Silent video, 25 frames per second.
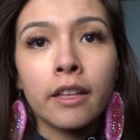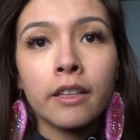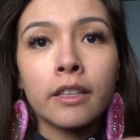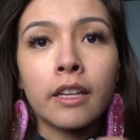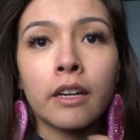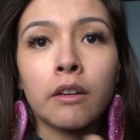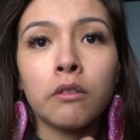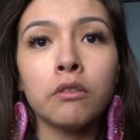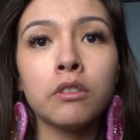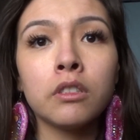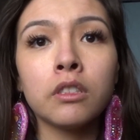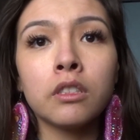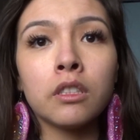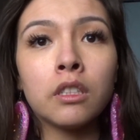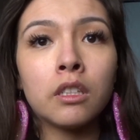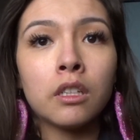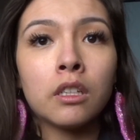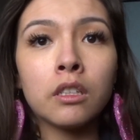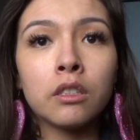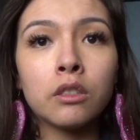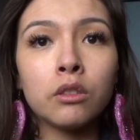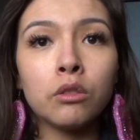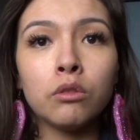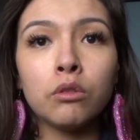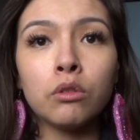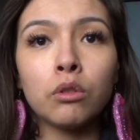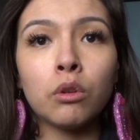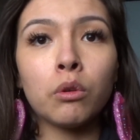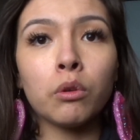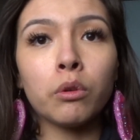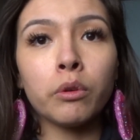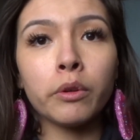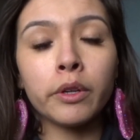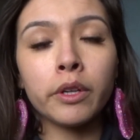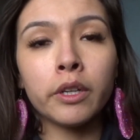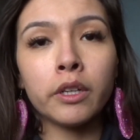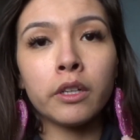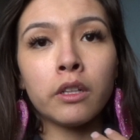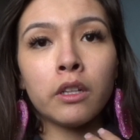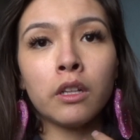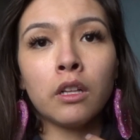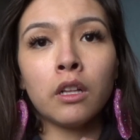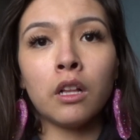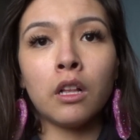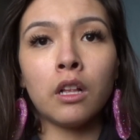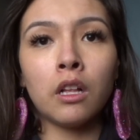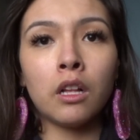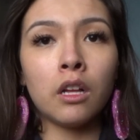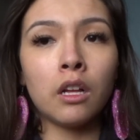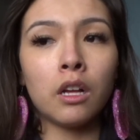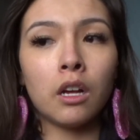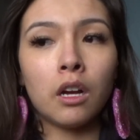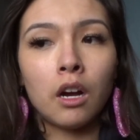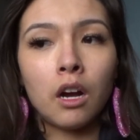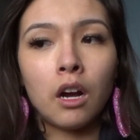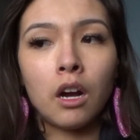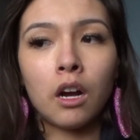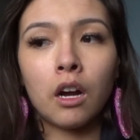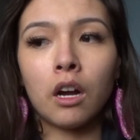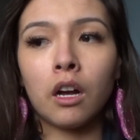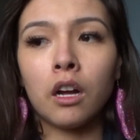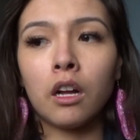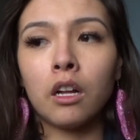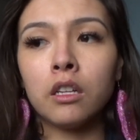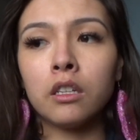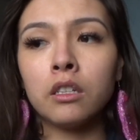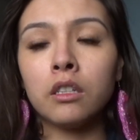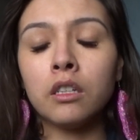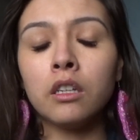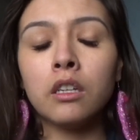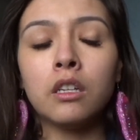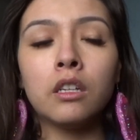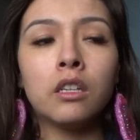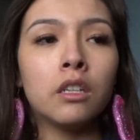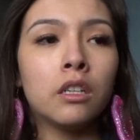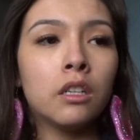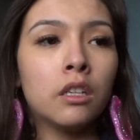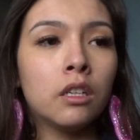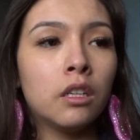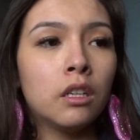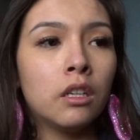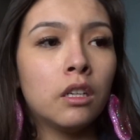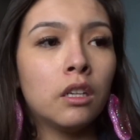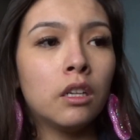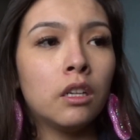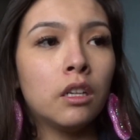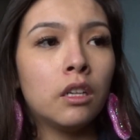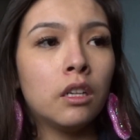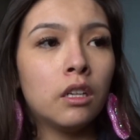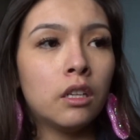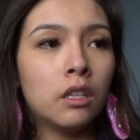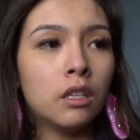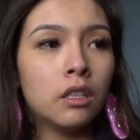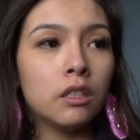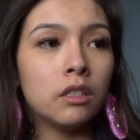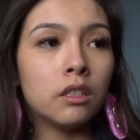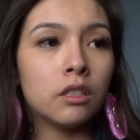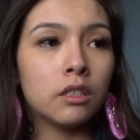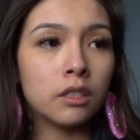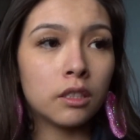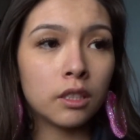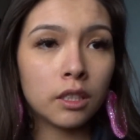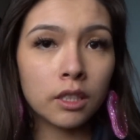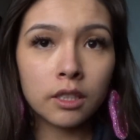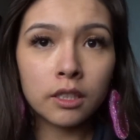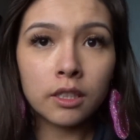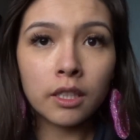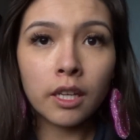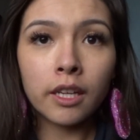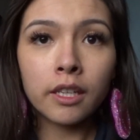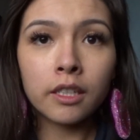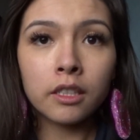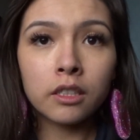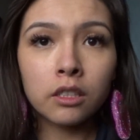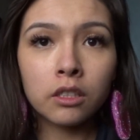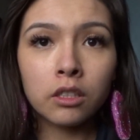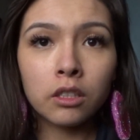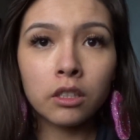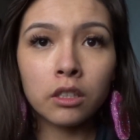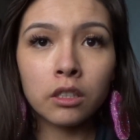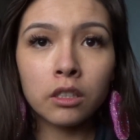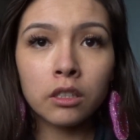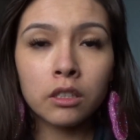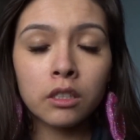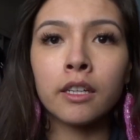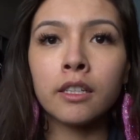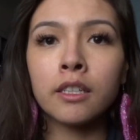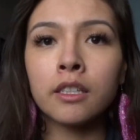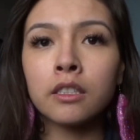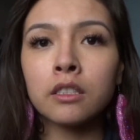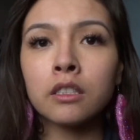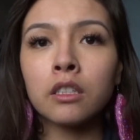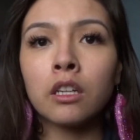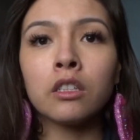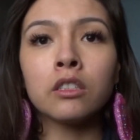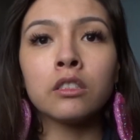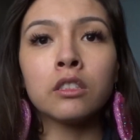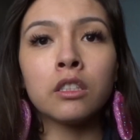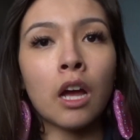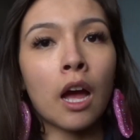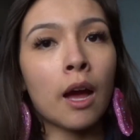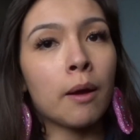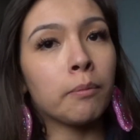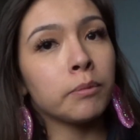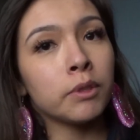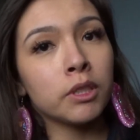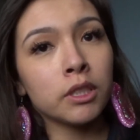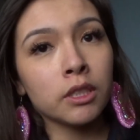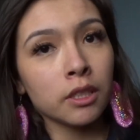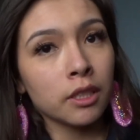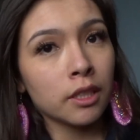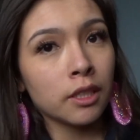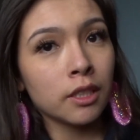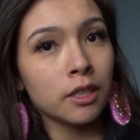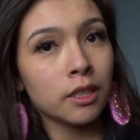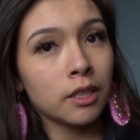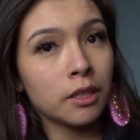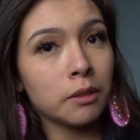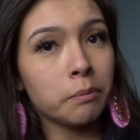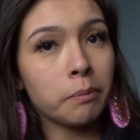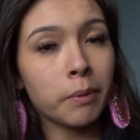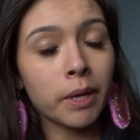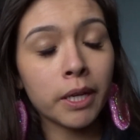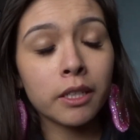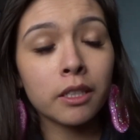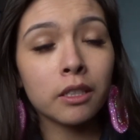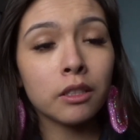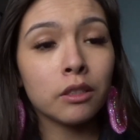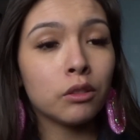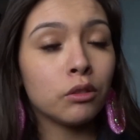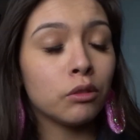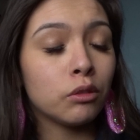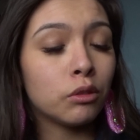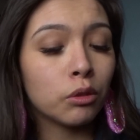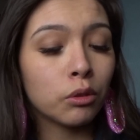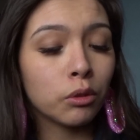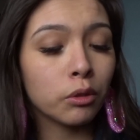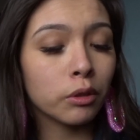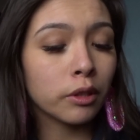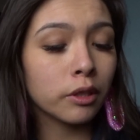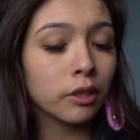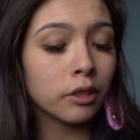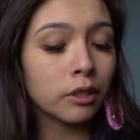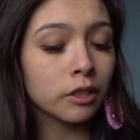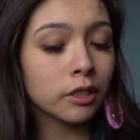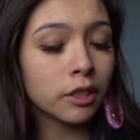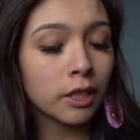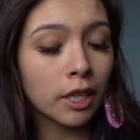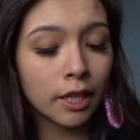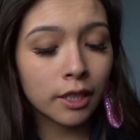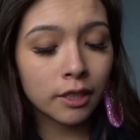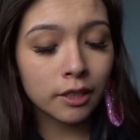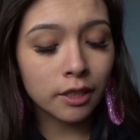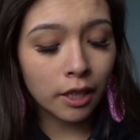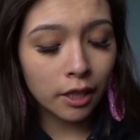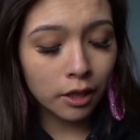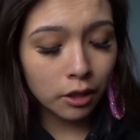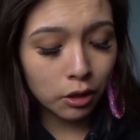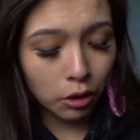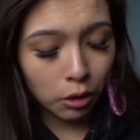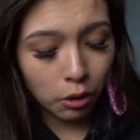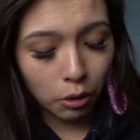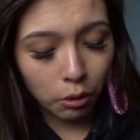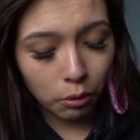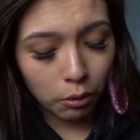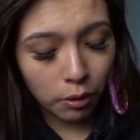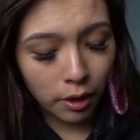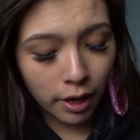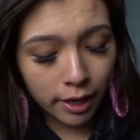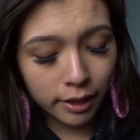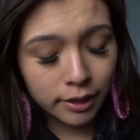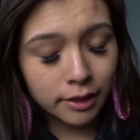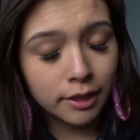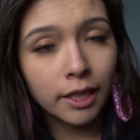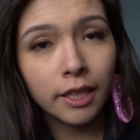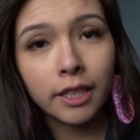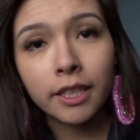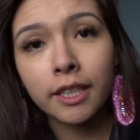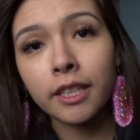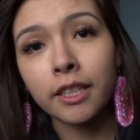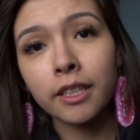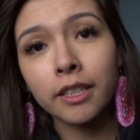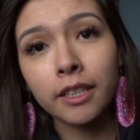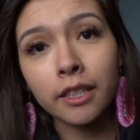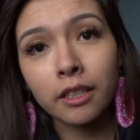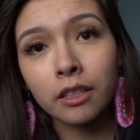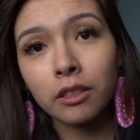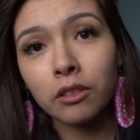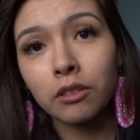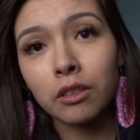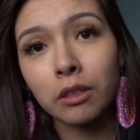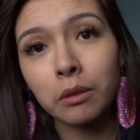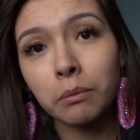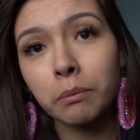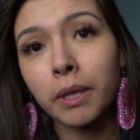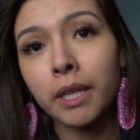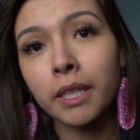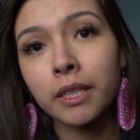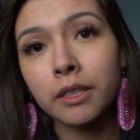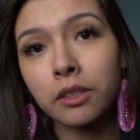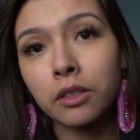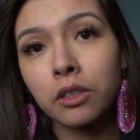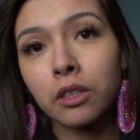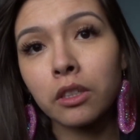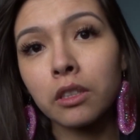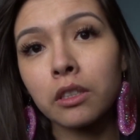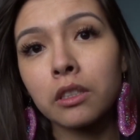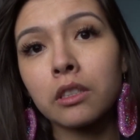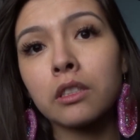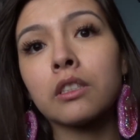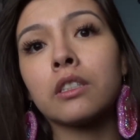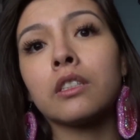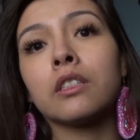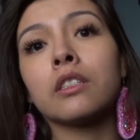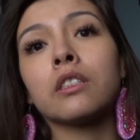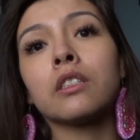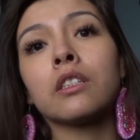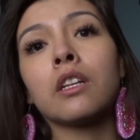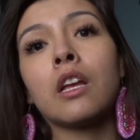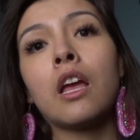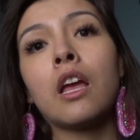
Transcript: that was the tutorial on the zigzag skirt. I guess I'm just gonna keep making tutorials as I go, as I continue to make skirts, because